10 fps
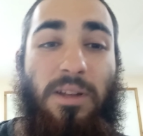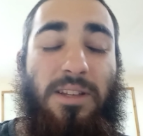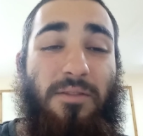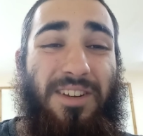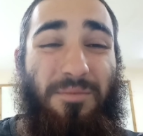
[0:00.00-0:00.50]
And
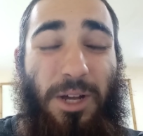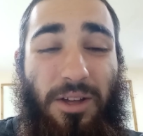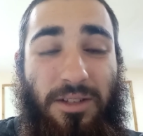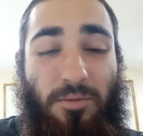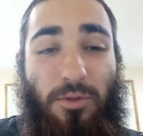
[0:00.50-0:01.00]
David
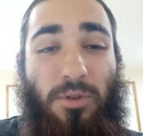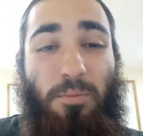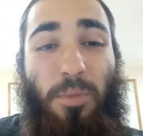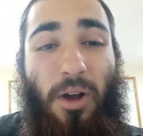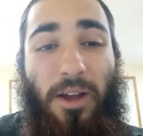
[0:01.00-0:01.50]
HaMelech is the one who
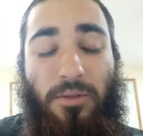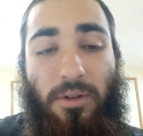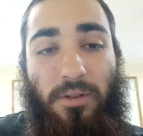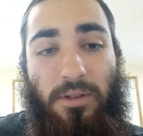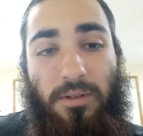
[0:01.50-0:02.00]
compiled
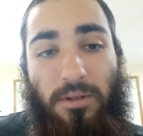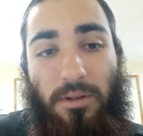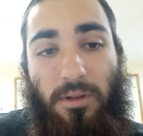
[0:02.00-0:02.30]
all this.